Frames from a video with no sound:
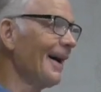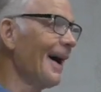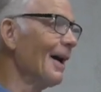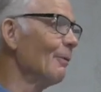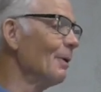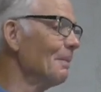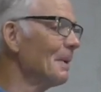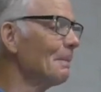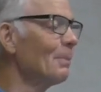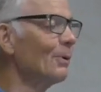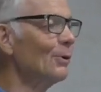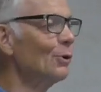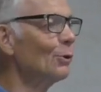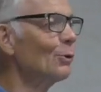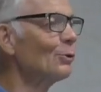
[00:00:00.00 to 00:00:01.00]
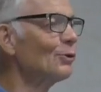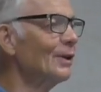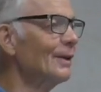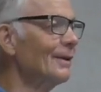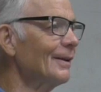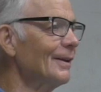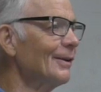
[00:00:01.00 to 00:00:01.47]
I remember
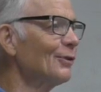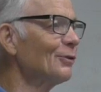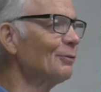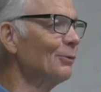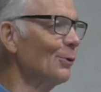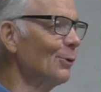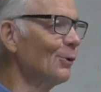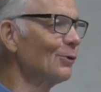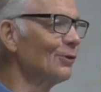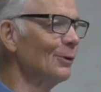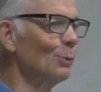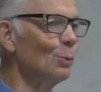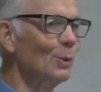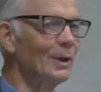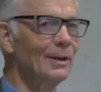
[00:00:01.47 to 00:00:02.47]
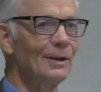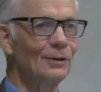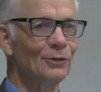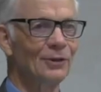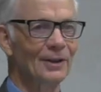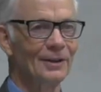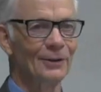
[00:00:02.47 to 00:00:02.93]
using this verse and
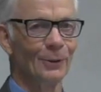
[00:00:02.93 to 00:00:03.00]
witnessing